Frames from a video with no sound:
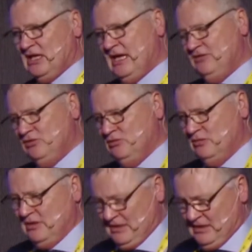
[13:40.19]
and a
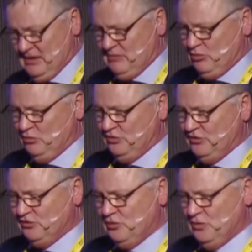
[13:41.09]
cathode
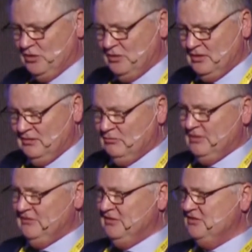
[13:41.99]
process going on
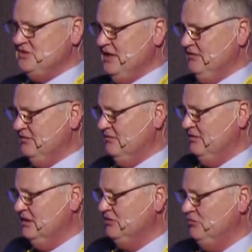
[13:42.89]
where there's exchange
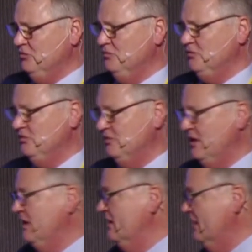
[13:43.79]
of electrons,
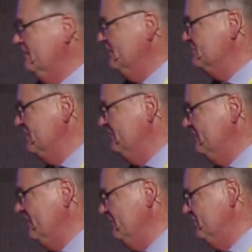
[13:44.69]
and that
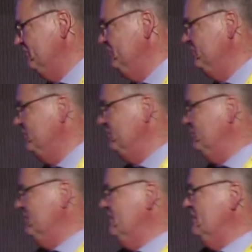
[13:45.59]
changes the
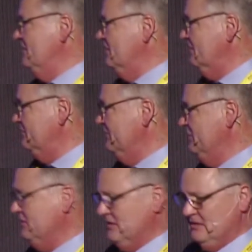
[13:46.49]
characteristics of
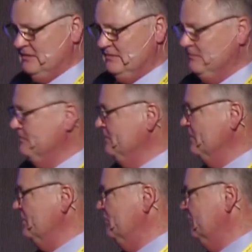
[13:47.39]
the metal
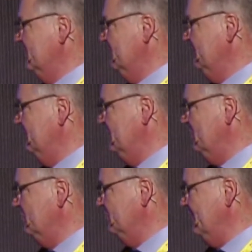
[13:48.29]
so we get
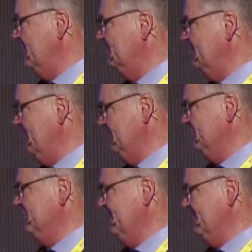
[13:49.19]
metal oxides,
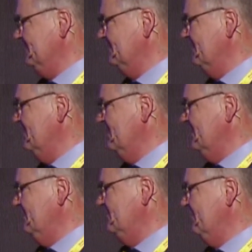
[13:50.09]
hydroxides.
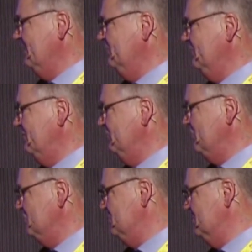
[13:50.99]
That's actually the
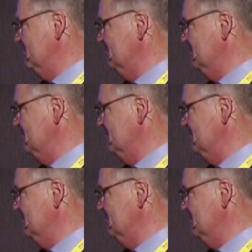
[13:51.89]
rust.